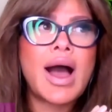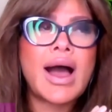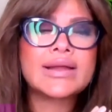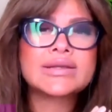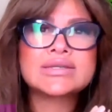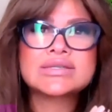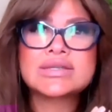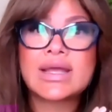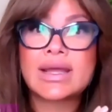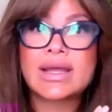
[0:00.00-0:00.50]

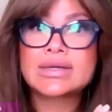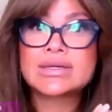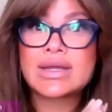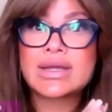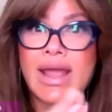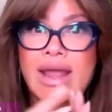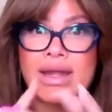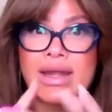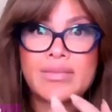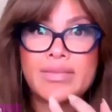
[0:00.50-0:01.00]
attend
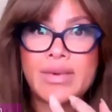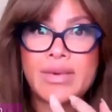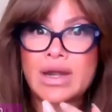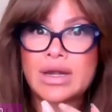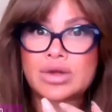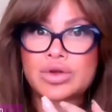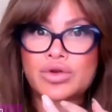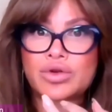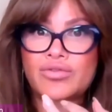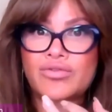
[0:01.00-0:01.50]
anybody
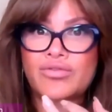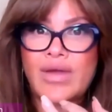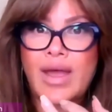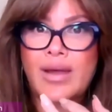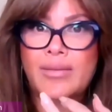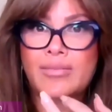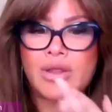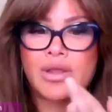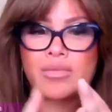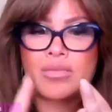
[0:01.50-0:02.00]
in your
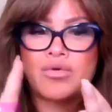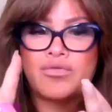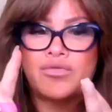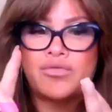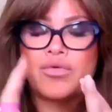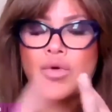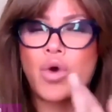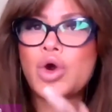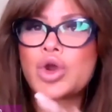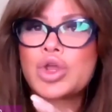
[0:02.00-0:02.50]
family,
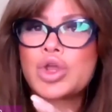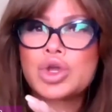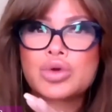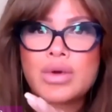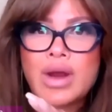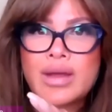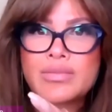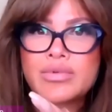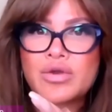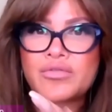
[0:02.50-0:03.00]
before you
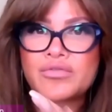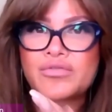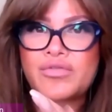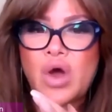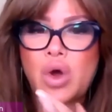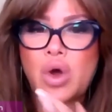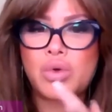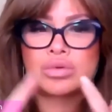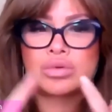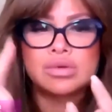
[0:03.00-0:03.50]
grab your
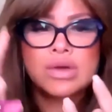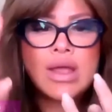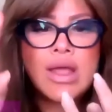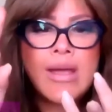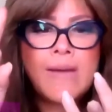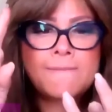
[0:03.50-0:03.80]
phone,